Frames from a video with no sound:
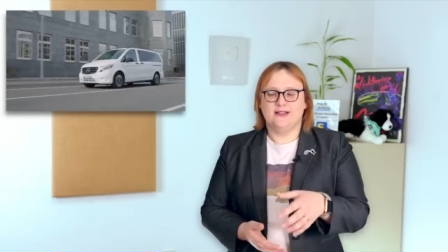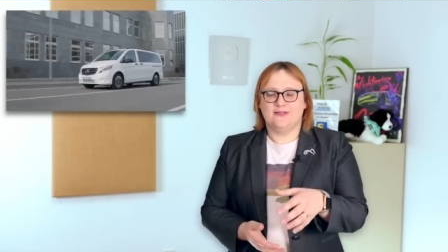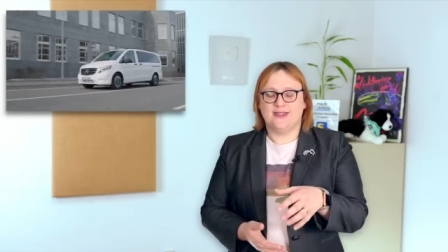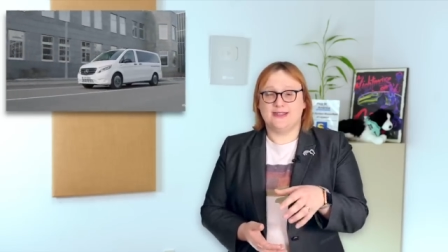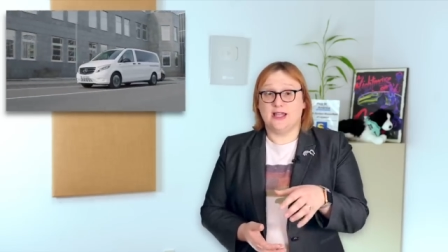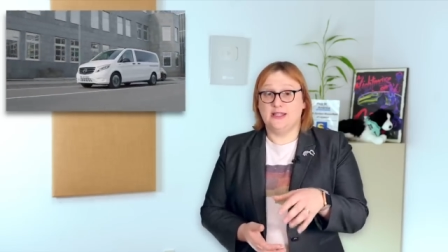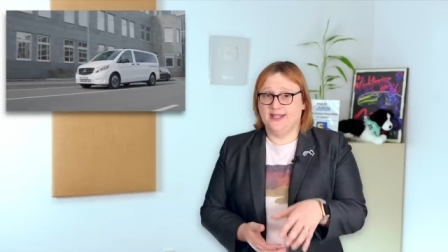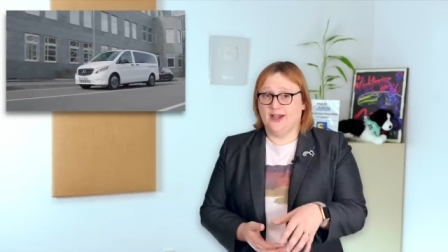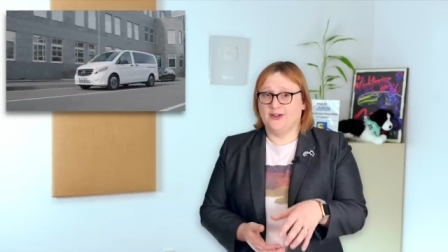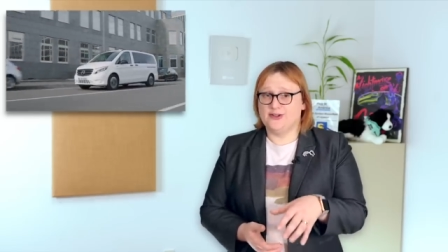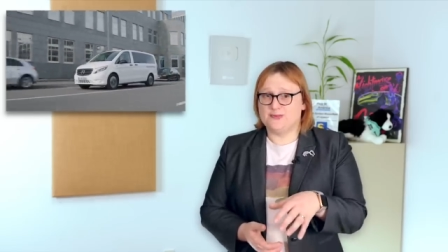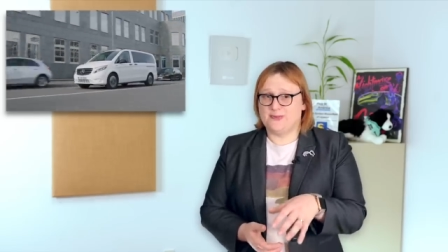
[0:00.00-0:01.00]
that a
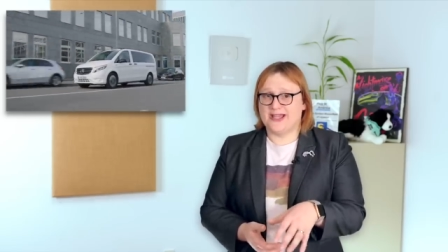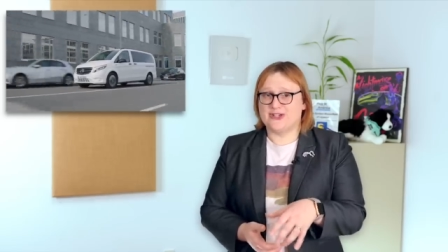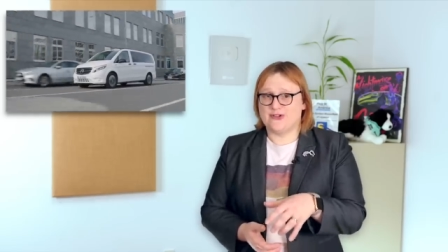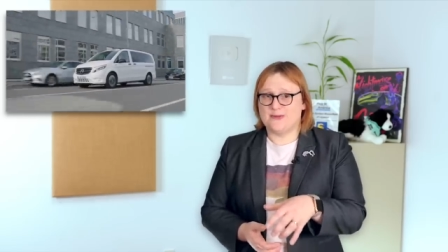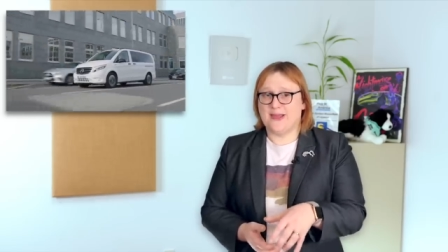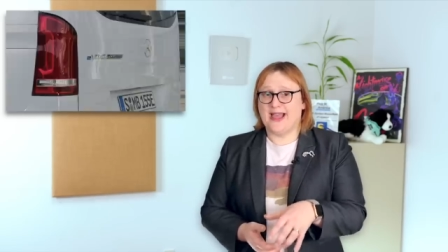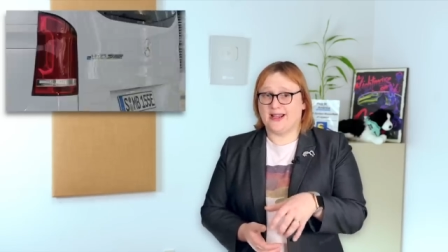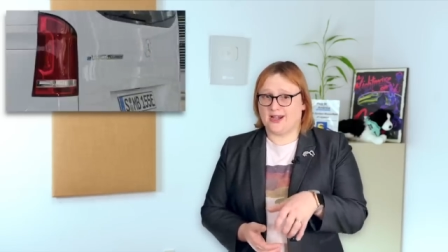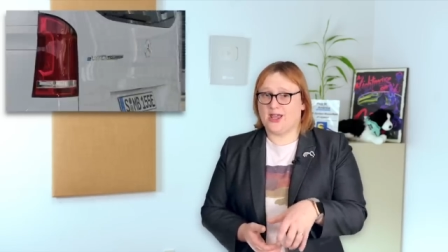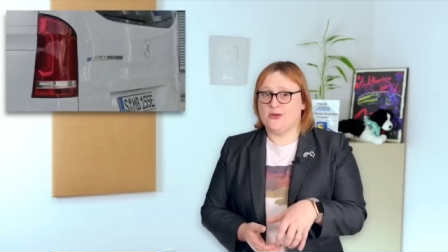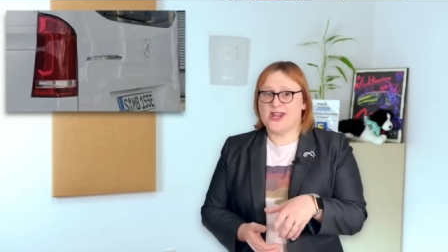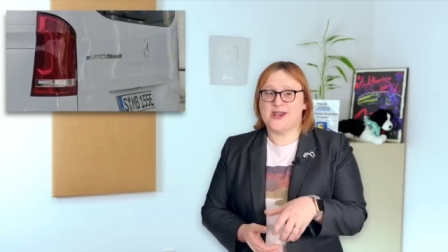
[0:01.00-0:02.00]
large battery pack
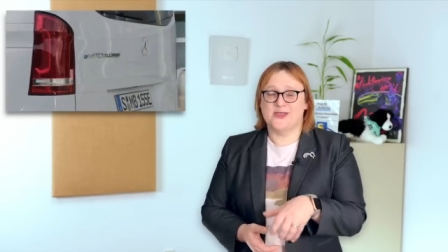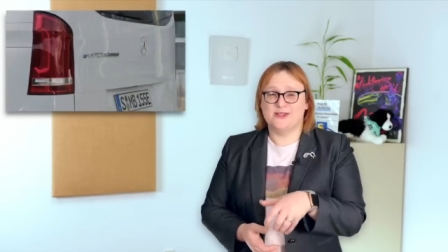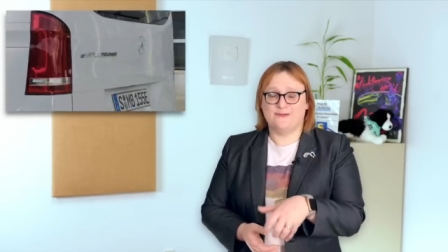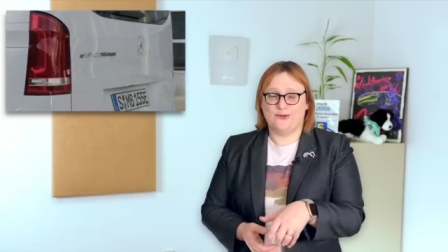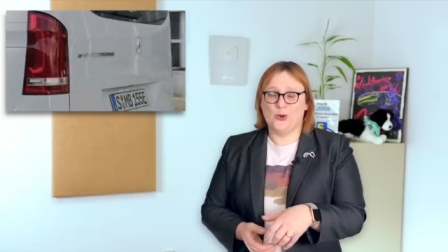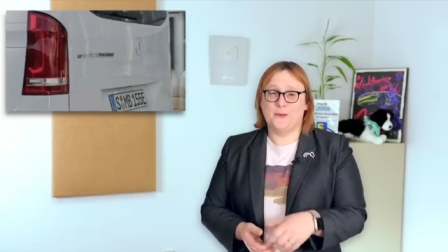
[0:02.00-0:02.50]
low down on the floor